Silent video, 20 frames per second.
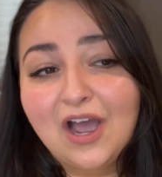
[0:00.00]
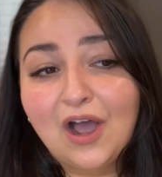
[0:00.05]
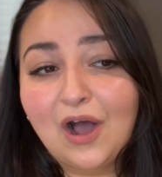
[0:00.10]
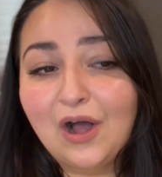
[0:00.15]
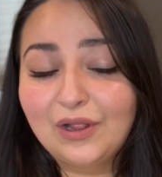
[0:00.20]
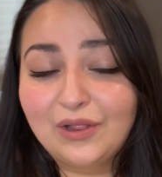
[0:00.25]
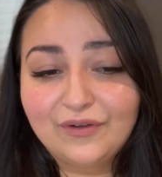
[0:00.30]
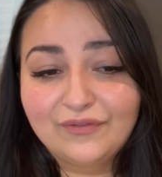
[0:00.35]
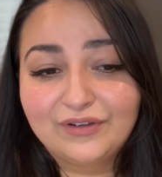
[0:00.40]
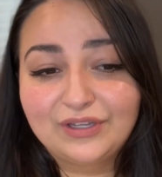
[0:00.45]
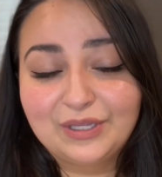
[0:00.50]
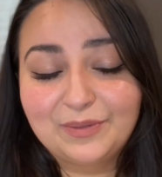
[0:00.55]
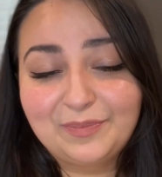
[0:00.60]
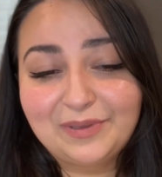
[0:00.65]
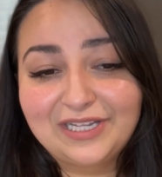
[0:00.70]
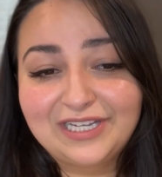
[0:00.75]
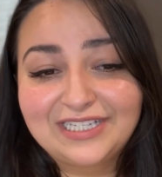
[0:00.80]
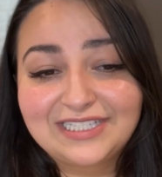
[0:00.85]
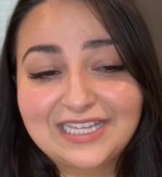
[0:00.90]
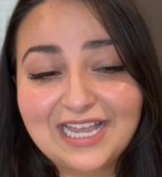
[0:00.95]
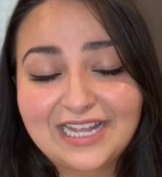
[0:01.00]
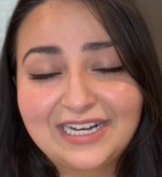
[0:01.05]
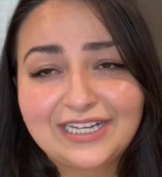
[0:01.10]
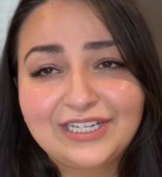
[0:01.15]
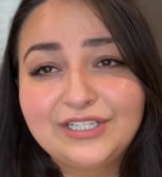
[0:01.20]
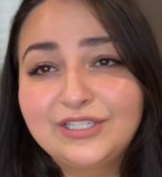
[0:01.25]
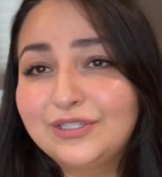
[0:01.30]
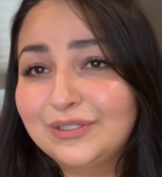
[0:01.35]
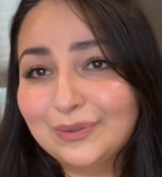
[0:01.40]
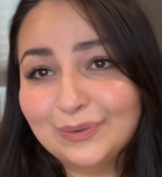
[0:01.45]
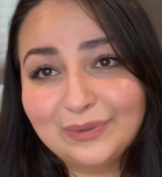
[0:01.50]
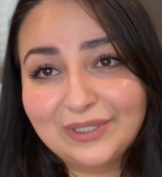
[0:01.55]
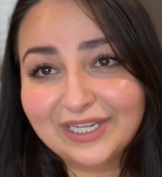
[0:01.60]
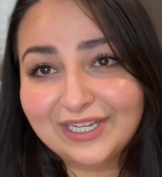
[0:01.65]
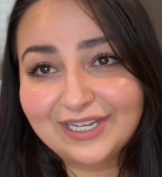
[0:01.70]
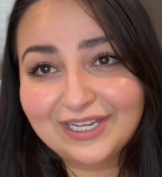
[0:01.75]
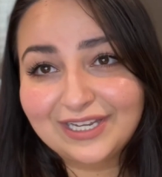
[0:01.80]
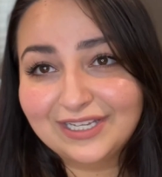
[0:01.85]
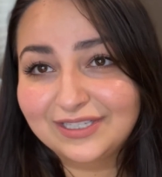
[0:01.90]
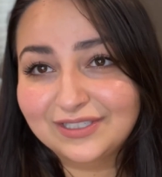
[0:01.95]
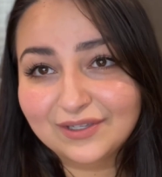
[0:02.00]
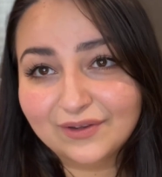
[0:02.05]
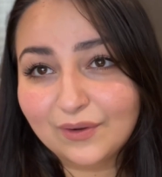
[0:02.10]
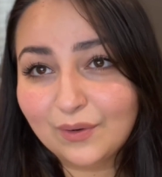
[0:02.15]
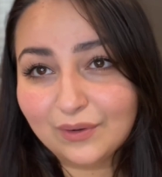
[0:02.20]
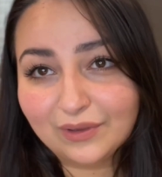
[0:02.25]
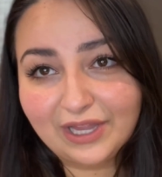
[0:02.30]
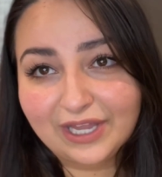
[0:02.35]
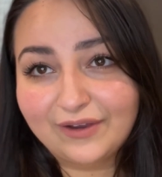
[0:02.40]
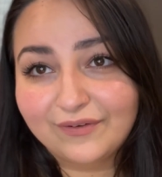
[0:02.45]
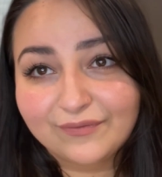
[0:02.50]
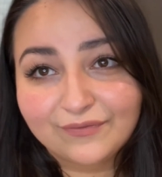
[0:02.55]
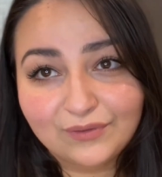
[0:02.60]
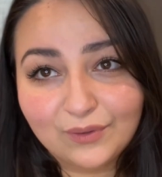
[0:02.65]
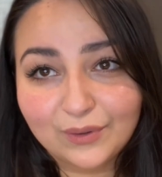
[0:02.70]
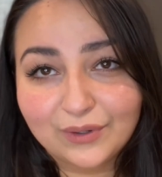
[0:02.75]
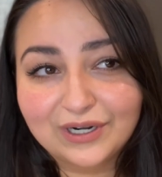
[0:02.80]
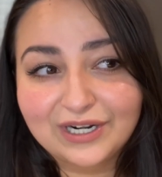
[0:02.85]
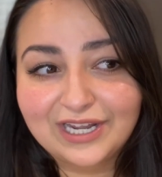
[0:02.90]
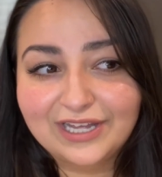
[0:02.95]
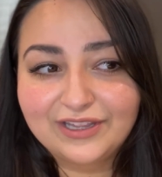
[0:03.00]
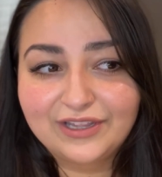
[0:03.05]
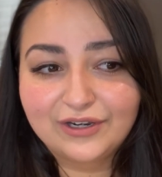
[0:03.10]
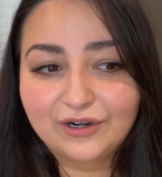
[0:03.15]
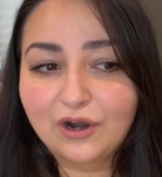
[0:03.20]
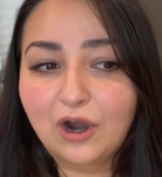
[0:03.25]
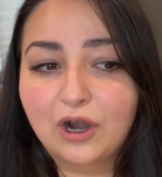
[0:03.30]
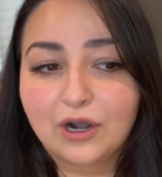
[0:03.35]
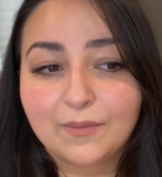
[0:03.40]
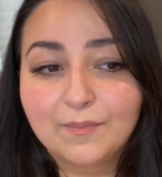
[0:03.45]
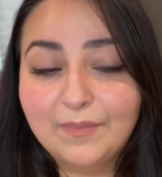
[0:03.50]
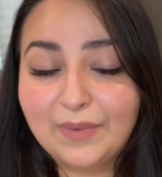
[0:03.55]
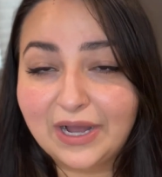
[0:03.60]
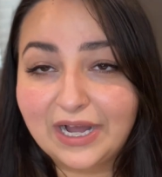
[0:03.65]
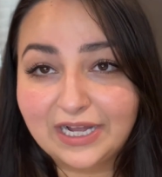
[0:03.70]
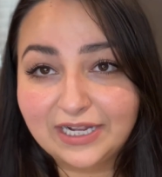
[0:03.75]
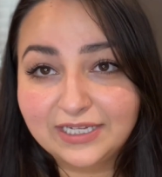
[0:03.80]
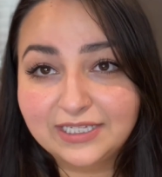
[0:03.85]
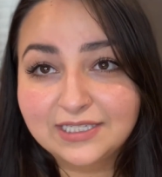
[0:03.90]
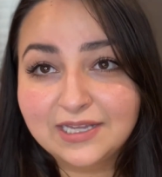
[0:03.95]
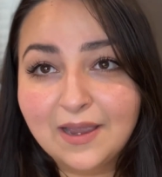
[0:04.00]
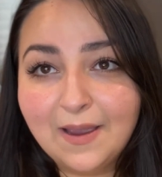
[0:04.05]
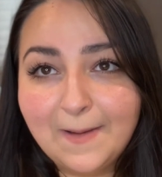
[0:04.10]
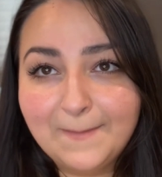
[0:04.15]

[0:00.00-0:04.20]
all over the place and I do get it's like Florida, there are bugs,